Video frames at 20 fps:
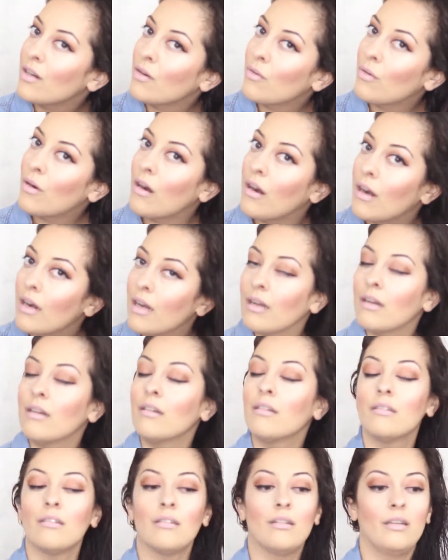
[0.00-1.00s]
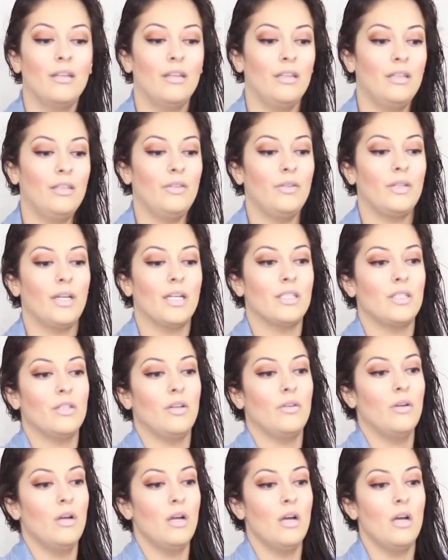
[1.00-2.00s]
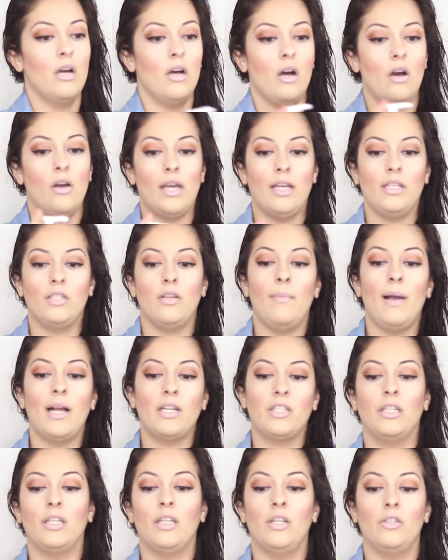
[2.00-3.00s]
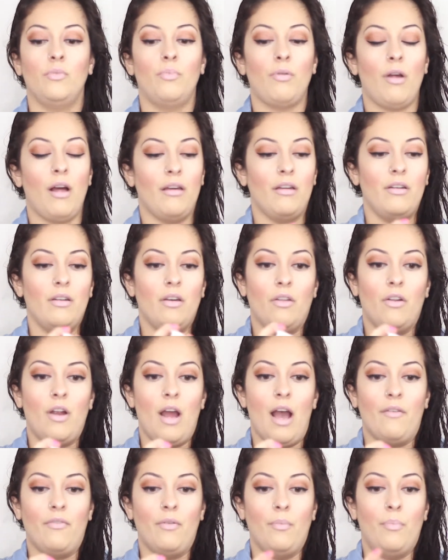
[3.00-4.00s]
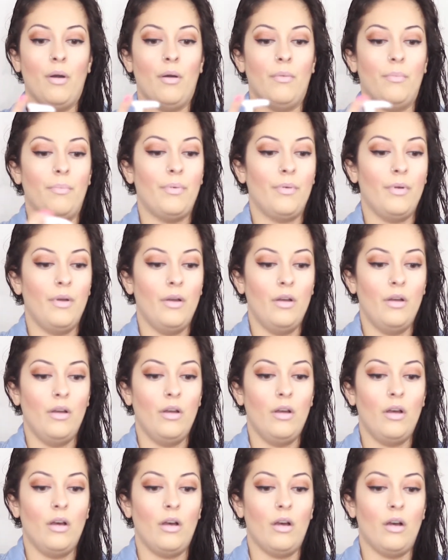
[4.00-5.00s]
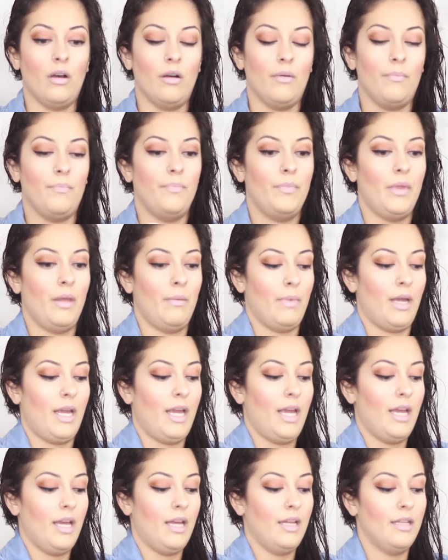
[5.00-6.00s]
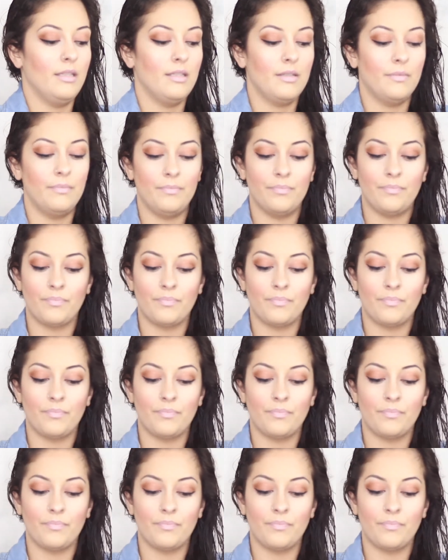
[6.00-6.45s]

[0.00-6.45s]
That word? You guys know. Okay, so I'm actually going to do probably another half a pump in my hand.